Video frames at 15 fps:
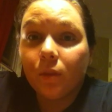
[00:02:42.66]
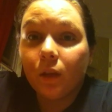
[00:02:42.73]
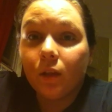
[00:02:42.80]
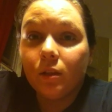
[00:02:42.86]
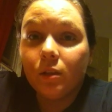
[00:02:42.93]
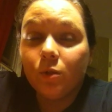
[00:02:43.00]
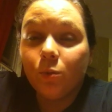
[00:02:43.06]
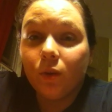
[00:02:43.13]

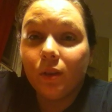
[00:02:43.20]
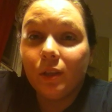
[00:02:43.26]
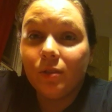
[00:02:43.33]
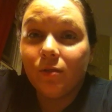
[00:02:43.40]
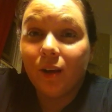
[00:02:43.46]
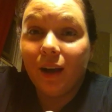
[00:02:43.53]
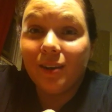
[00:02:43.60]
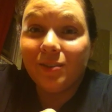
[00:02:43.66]
this is what these
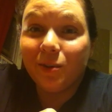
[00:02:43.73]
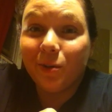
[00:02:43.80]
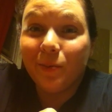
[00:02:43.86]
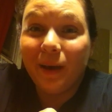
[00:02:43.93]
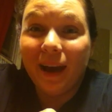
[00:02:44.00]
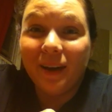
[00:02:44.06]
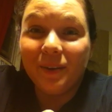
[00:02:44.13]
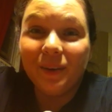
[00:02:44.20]
vlogs are
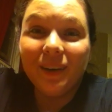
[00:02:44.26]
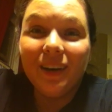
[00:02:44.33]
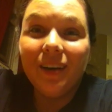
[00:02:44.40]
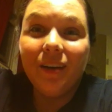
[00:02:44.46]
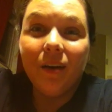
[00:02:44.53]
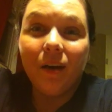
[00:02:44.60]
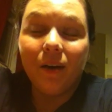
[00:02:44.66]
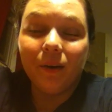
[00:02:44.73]
about.
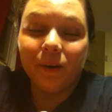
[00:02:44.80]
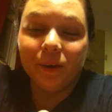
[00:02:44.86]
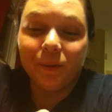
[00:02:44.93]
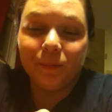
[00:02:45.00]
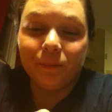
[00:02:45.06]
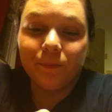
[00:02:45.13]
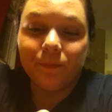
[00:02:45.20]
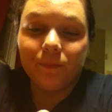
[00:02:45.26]

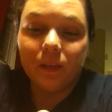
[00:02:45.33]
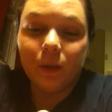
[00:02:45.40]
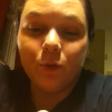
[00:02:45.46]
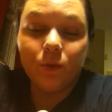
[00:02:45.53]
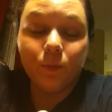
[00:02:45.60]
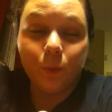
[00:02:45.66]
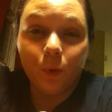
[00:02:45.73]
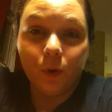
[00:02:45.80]
It
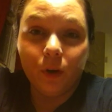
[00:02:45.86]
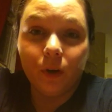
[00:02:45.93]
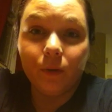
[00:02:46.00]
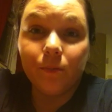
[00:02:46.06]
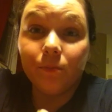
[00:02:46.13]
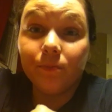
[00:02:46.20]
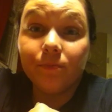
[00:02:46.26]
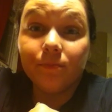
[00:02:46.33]
was more
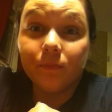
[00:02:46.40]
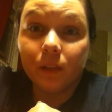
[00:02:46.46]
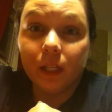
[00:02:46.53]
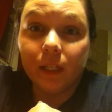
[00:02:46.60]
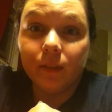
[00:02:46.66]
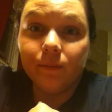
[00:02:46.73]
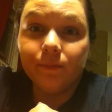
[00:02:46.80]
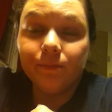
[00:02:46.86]

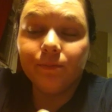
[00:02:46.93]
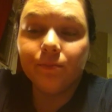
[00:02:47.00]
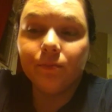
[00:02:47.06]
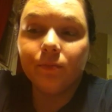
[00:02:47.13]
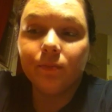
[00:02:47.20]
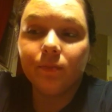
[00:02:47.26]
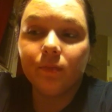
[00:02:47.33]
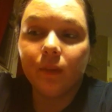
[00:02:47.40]
blood.
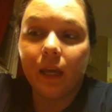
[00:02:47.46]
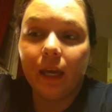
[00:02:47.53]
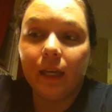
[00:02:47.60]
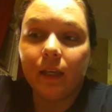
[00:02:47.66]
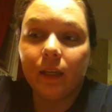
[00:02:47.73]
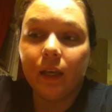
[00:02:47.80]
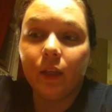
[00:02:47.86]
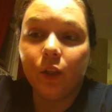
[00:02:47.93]

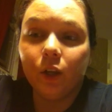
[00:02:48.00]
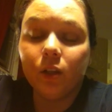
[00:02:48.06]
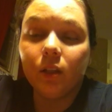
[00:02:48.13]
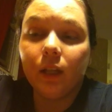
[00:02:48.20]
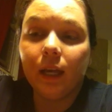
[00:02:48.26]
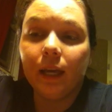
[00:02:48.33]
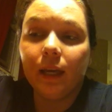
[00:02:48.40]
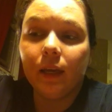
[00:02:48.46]
Like, it looked
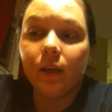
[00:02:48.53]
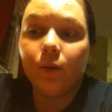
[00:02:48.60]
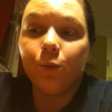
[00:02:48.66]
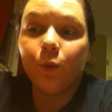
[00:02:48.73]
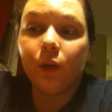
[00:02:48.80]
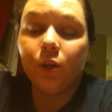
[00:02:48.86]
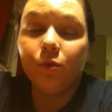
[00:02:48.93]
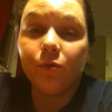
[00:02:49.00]
like
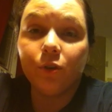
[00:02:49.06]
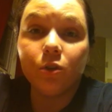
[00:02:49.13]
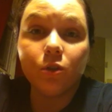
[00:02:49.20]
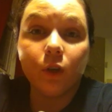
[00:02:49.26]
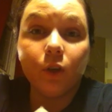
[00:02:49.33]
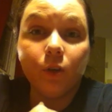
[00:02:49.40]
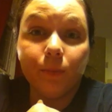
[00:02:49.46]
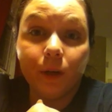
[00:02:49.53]
when you first
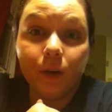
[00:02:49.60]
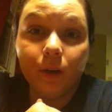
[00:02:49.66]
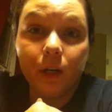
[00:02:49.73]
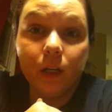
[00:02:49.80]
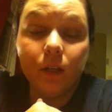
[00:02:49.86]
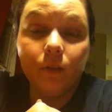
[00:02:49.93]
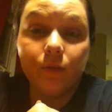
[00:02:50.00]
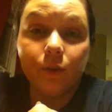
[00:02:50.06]
start your
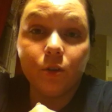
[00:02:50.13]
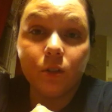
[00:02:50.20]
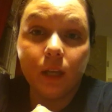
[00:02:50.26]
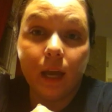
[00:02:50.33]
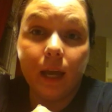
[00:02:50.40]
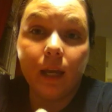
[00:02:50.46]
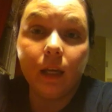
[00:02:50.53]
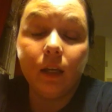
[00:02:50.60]
period, the first
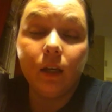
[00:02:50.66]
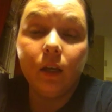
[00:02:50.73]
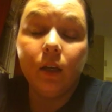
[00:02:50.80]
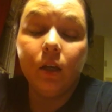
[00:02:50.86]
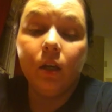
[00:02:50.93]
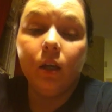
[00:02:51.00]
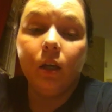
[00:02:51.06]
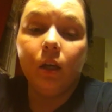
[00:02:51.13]
day.
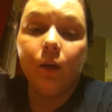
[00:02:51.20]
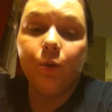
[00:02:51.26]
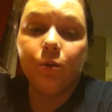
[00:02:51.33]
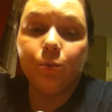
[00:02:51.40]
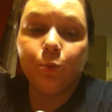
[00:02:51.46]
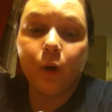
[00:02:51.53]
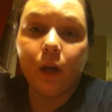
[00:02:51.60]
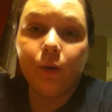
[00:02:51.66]
It was
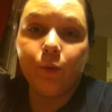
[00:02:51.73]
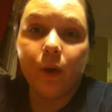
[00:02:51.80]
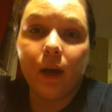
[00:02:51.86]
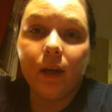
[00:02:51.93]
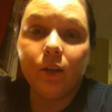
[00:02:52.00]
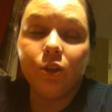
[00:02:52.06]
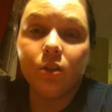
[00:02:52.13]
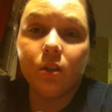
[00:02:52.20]
bright
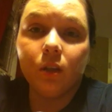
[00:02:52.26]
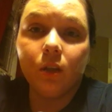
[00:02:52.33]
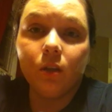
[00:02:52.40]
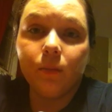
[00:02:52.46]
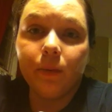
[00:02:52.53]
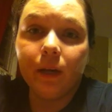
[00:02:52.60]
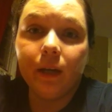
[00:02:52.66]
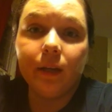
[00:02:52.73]
red, just a little
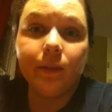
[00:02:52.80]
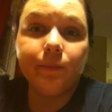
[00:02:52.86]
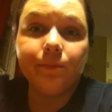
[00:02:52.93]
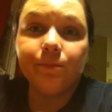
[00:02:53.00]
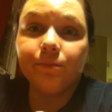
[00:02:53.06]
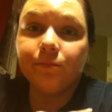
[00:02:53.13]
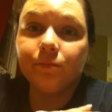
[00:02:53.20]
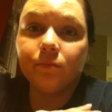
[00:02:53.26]
bit.
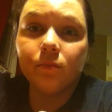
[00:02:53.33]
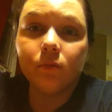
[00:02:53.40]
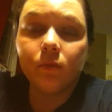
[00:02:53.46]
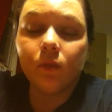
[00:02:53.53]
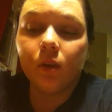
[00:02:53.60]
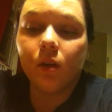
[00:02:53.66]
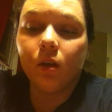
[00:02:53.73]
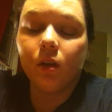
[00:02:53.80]

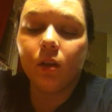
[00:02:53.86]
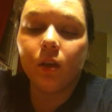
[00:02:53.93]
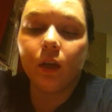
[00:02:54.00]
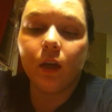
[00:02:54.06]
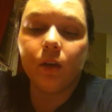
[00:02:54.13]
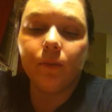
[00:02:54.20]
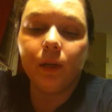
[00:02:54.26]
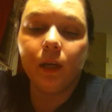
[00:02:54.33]
I
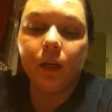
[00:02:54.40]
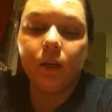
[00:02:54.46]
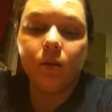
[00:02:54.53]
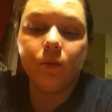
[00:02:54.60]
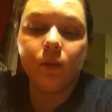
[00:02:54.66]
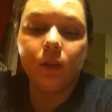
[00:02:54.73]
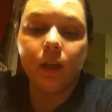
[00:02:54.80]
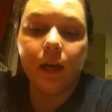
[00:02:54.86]
thought, man,
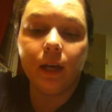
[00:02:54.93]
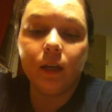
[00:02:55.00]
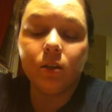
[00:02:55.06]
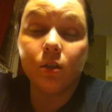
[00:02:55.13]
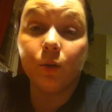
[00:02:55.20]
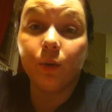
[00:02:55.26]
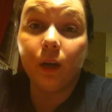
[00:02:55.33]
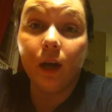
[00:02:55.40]
what the heck is
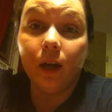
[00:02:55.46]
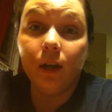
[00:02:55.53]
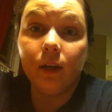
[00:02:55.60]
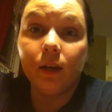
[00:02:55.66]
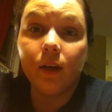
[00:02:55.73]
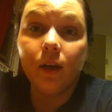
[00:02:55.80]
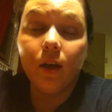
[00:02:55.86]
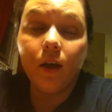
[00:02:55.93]
going on?